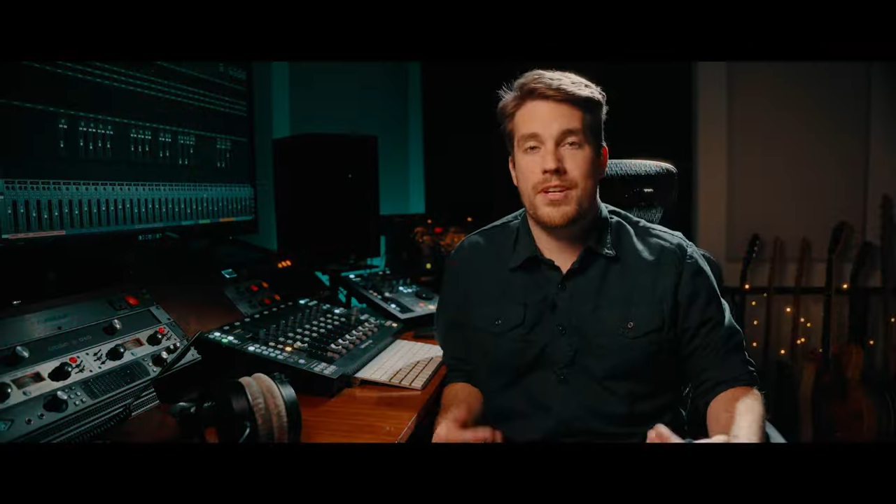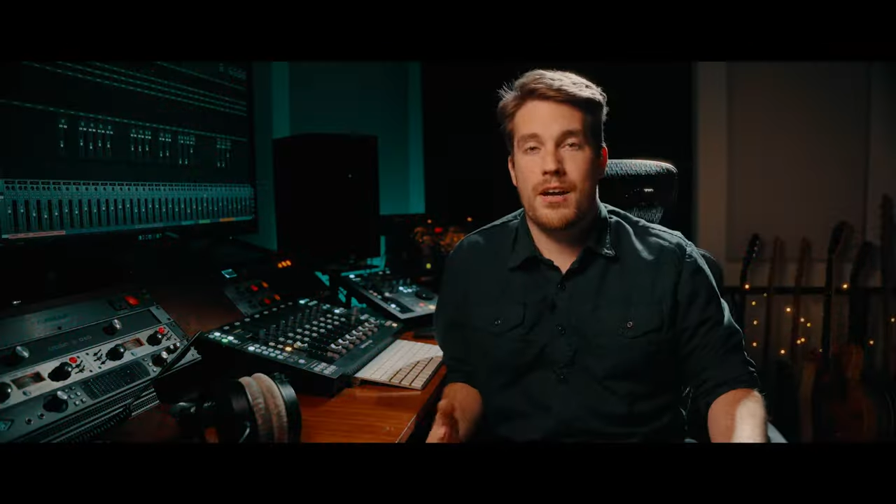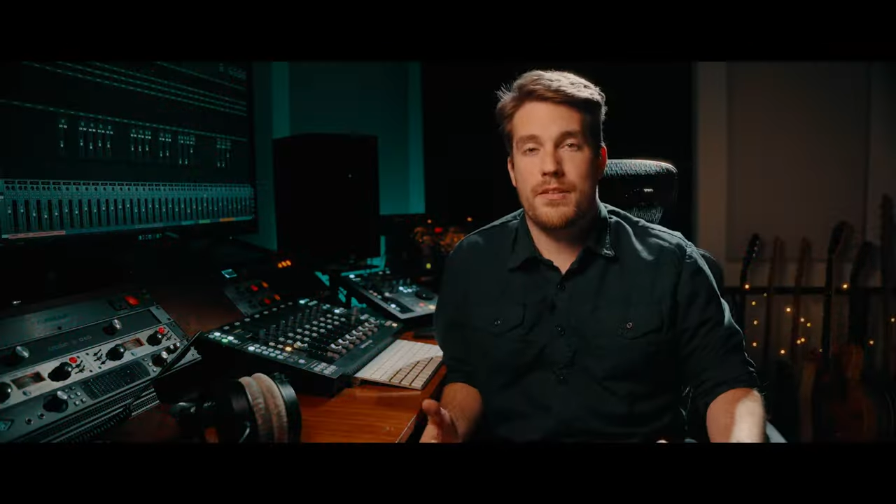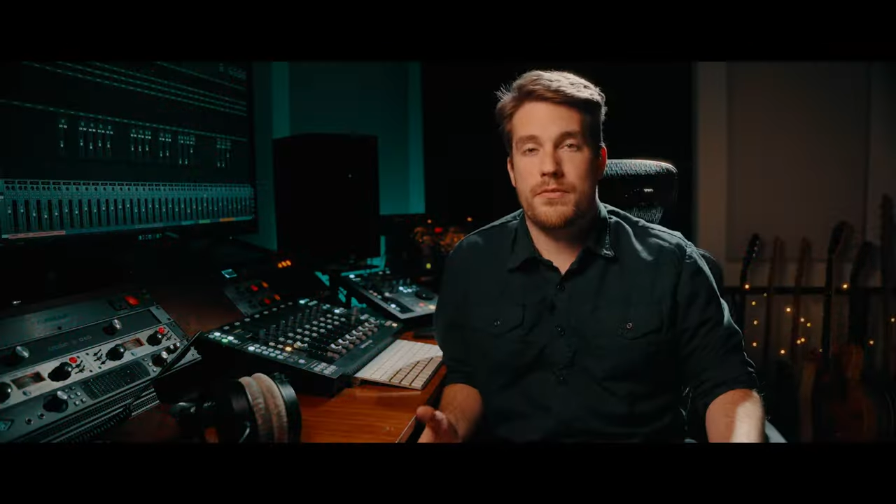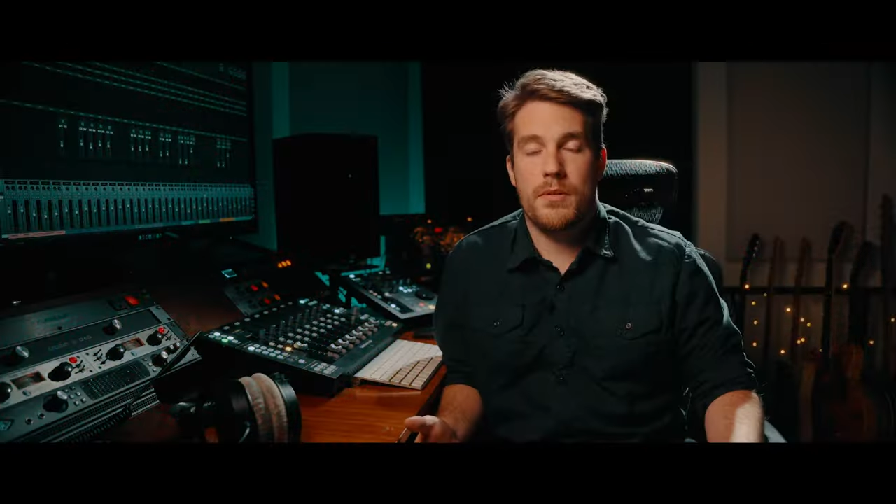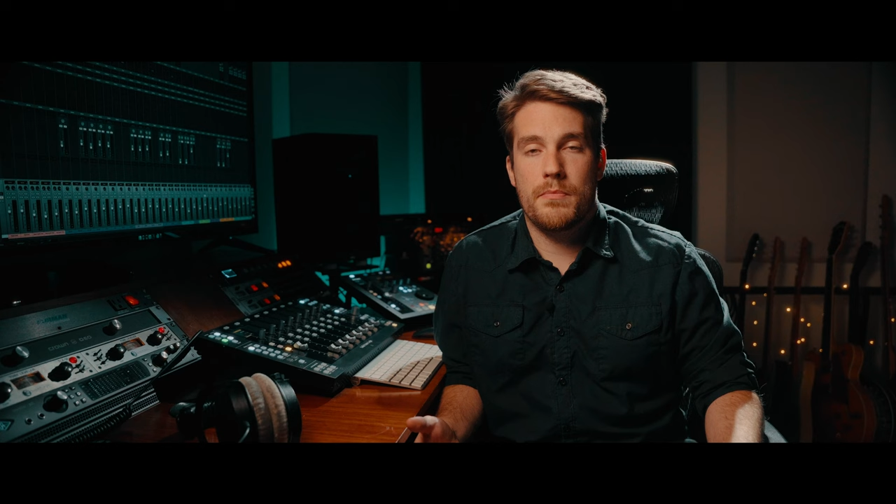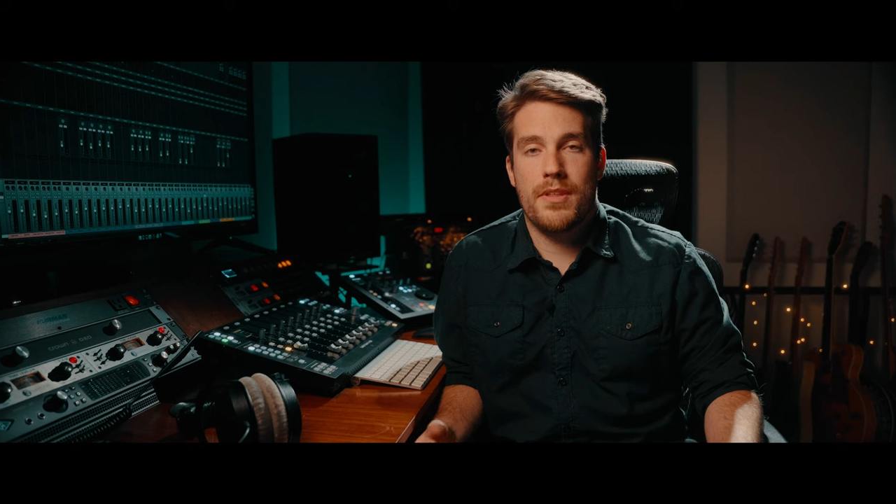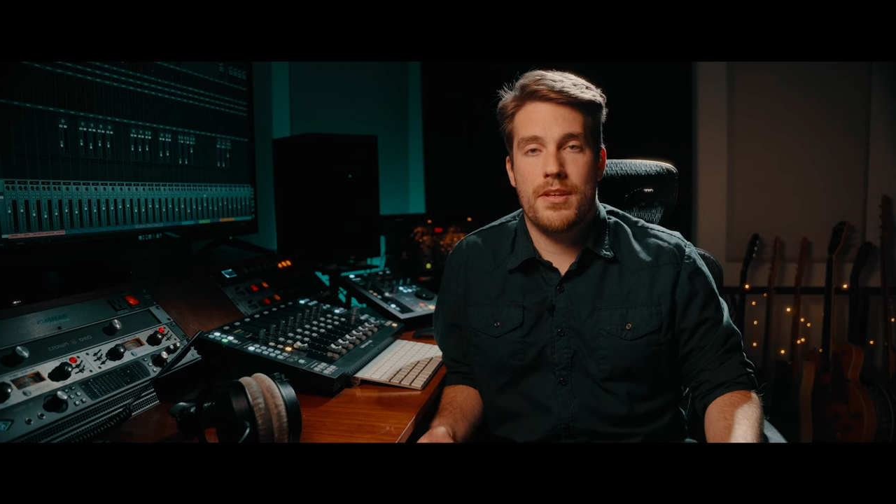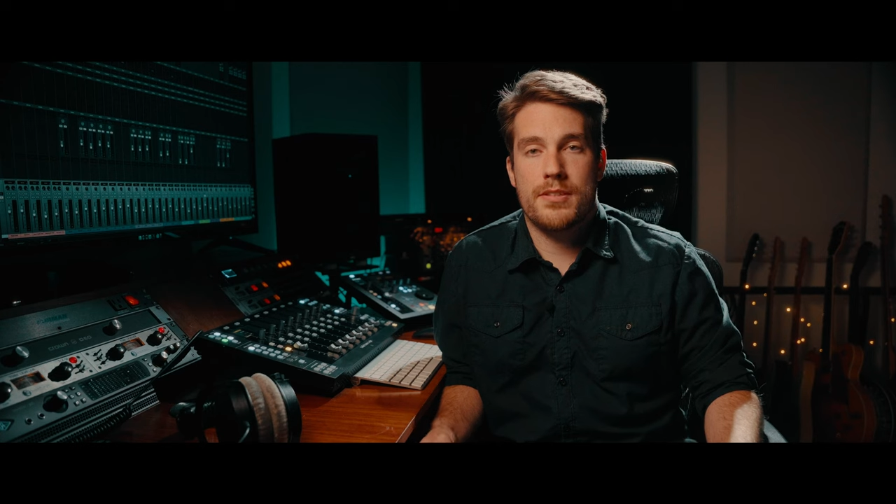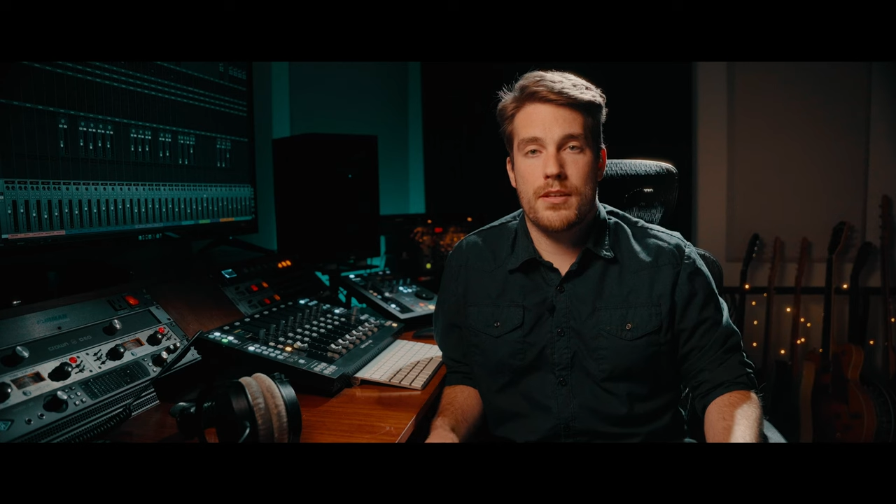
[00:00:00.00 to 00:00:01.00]
gotten from
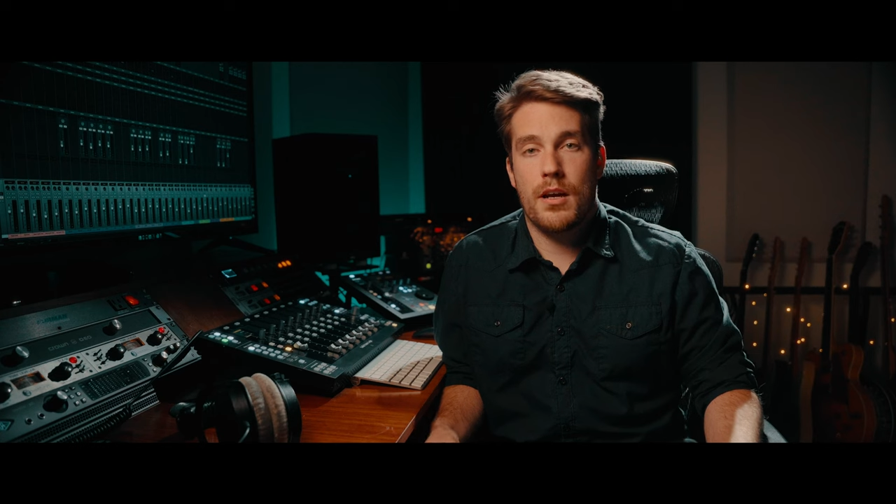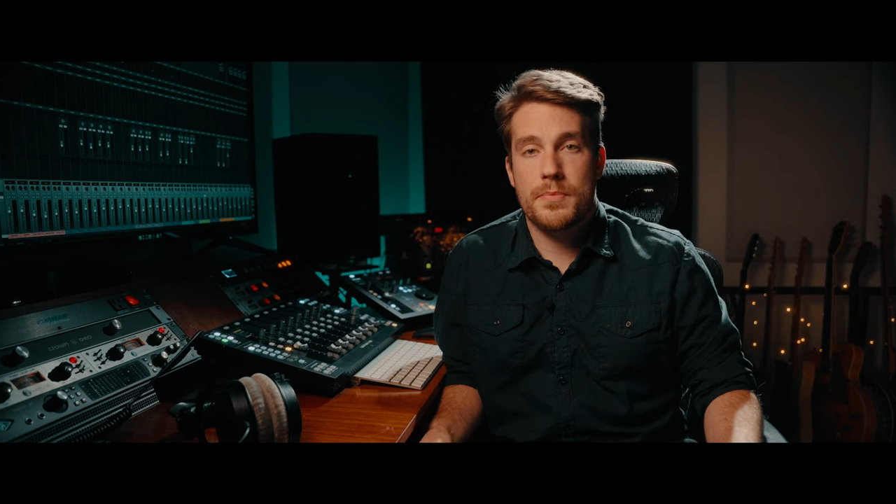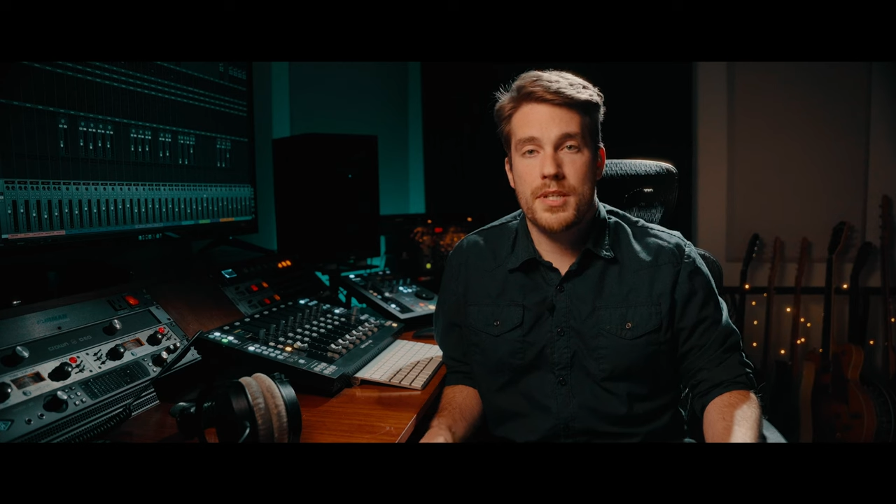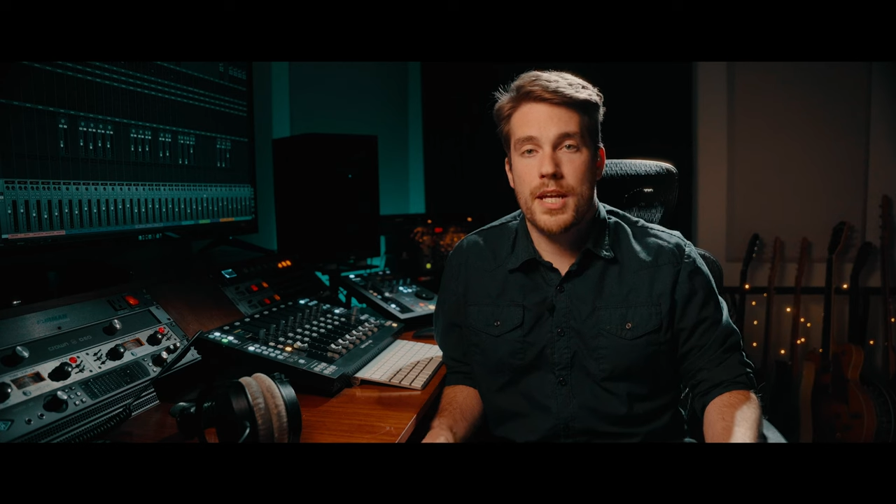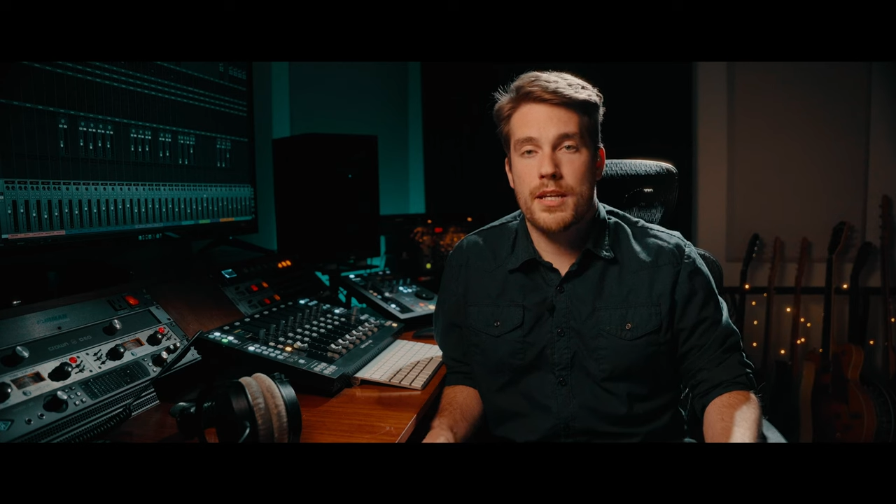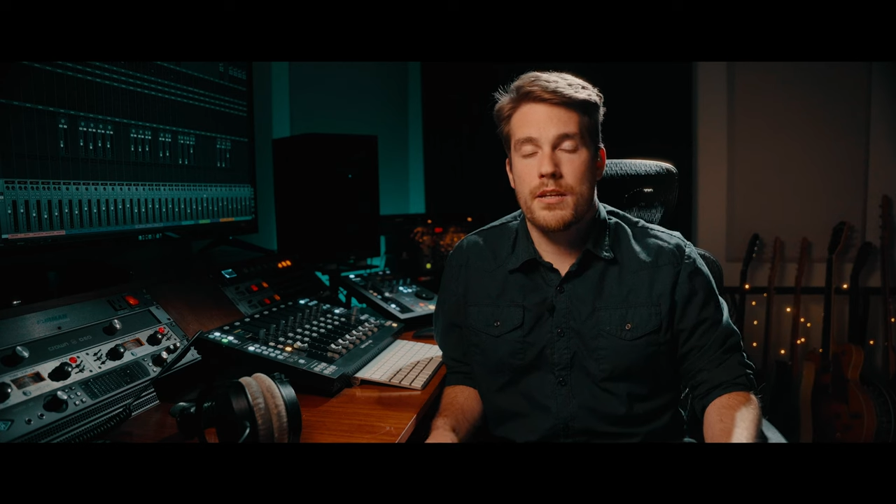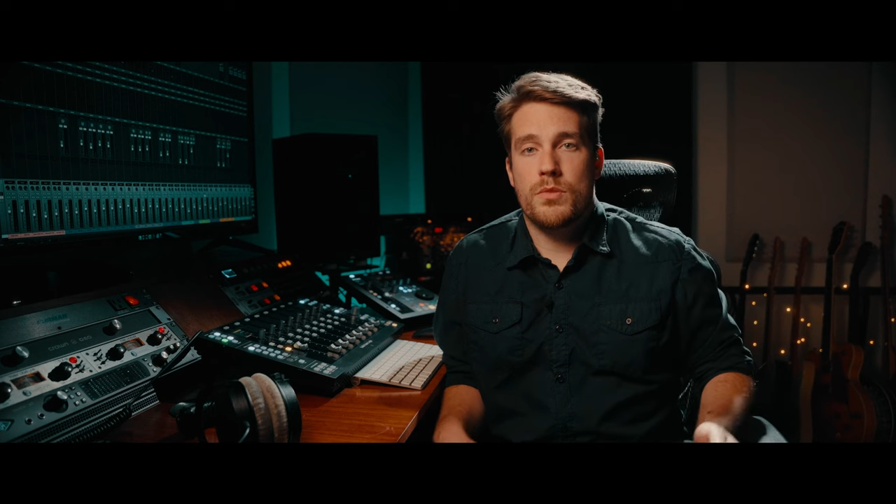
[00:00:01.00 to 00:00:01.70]
this update.